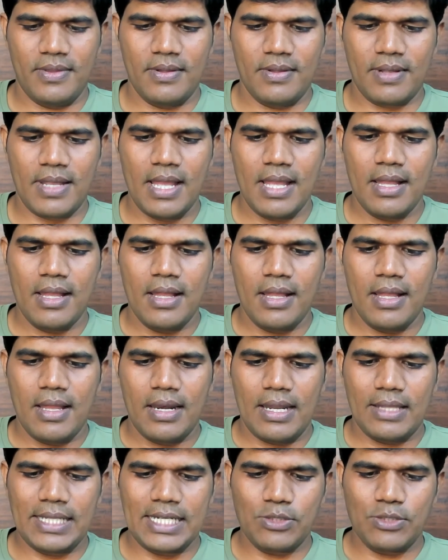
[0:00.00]
Okay,
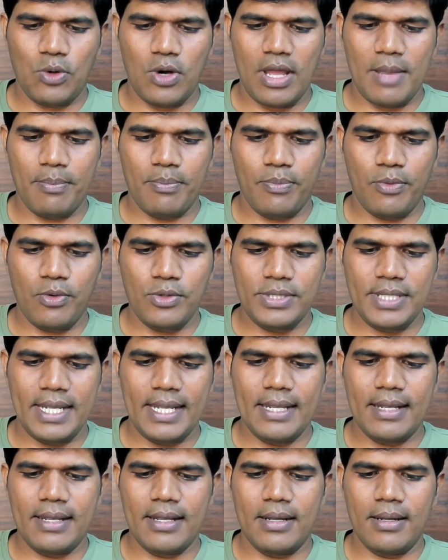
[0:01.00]
and that's what I'm
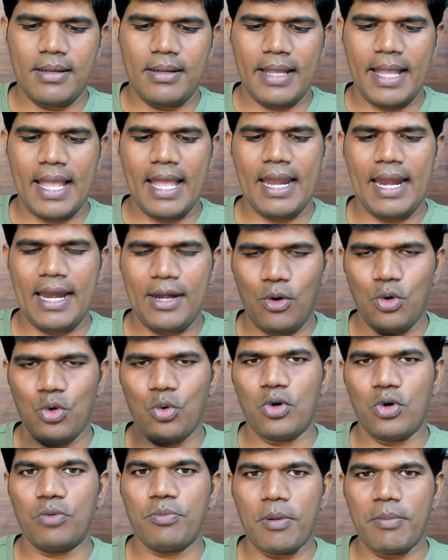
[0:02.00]
posting. Uh, again, I don't
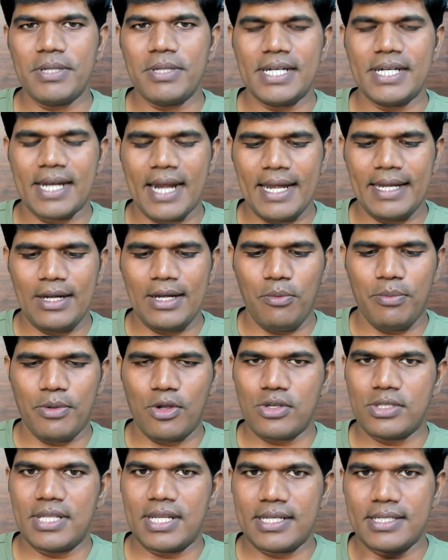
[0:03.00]
want to publish it right now
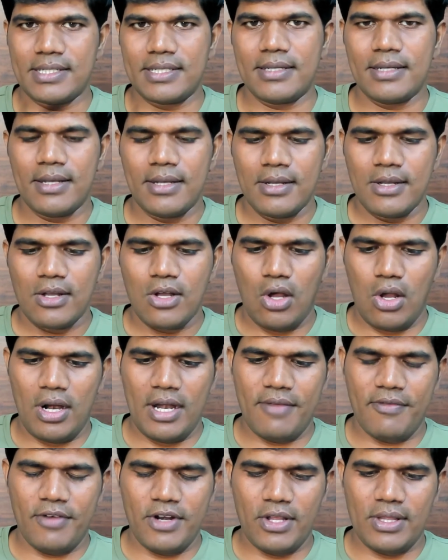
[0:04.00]
because there is
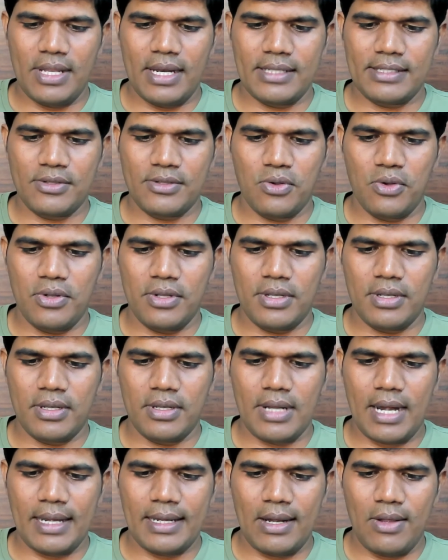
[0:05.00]
already a video that is going
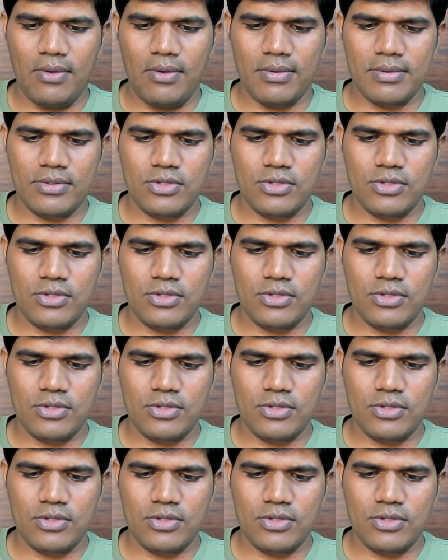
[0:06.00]
right now.